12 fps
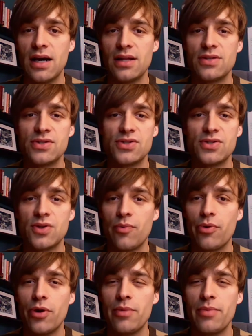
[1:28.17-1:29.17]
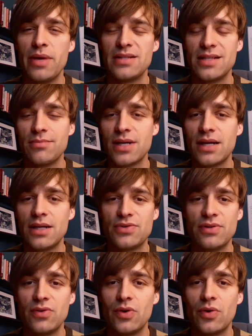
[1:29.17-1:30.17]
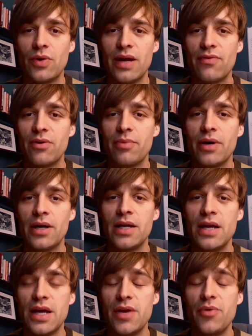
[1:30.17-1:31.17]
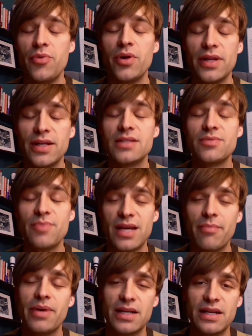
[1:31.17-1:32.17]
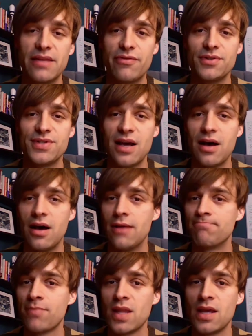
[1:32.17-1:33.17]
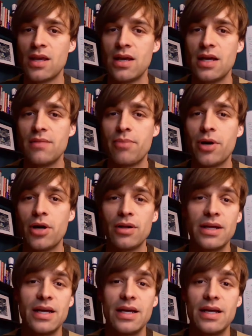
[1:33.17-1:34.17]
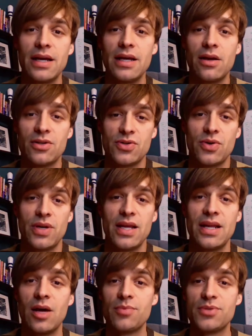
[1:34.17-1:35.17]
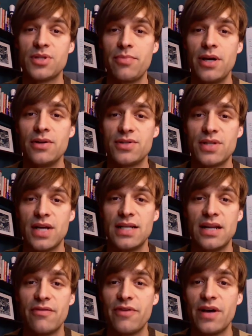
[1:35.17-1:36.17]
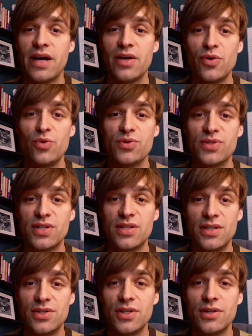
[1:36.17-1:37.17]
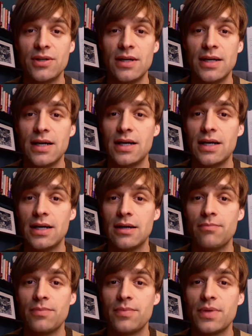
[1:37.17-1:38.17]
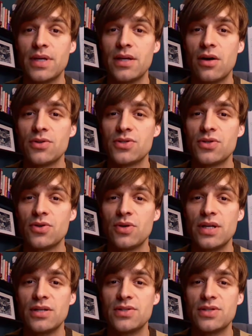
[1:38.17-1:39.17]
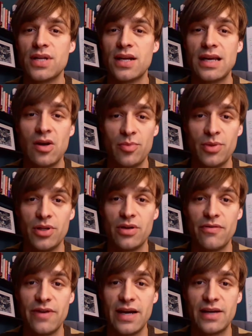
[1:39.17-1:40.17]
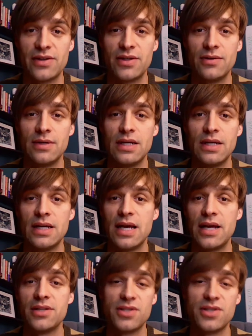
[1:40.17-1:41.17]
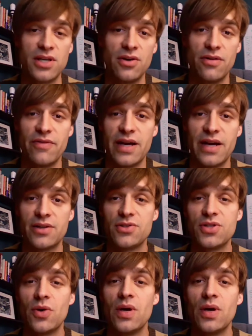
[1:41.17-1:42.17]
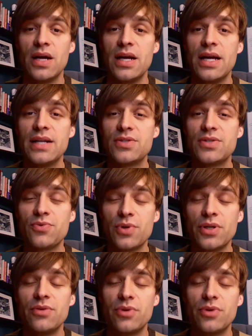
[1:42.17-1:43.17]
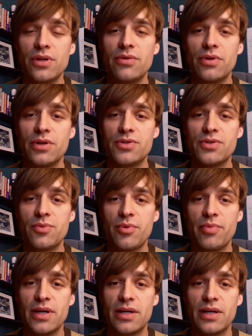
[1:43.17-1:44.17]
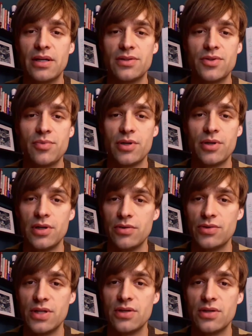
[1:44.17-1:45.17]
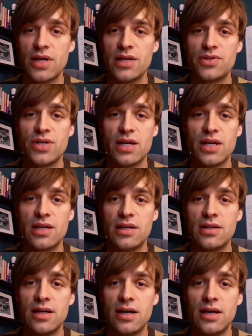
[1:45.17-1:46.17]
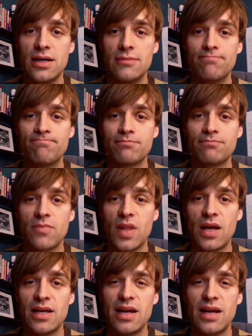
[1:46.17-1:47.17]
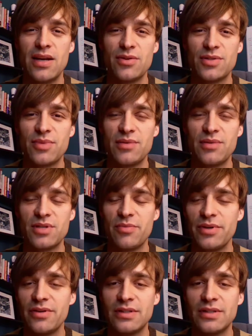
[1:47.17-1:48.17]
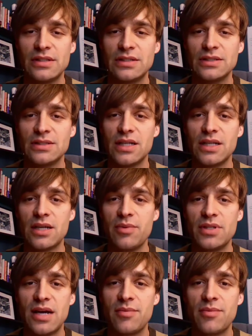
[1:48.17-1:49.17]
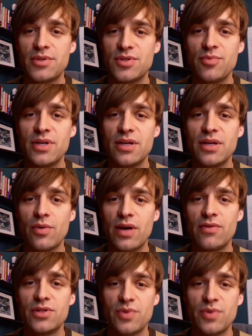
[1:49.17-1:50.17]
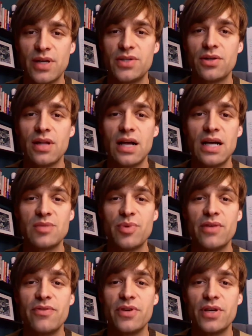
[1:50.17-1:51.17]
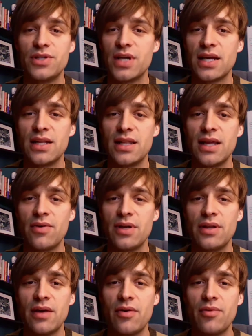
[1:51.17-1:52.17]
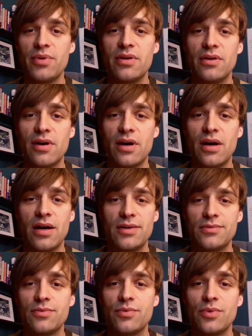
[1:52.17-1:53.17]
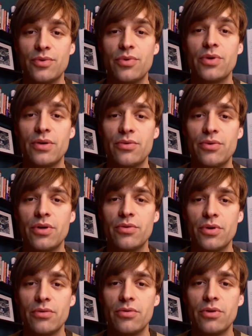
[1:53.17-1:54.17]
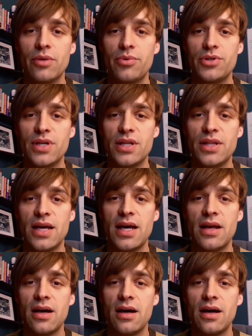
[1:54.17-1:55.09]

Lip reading: This is so important. It may seem kind of trivial or whatever, but it really does make a big difference. It helps the parents to identify who's the teacher. It also is an accountability factor and a security factor. So it's really, really, really super big and super huge that you guys check in. Again, I know sometimes it can be time consuming or whatever. You just want to get to your class, but if you could check in, that would be would really, really, really appreciate that.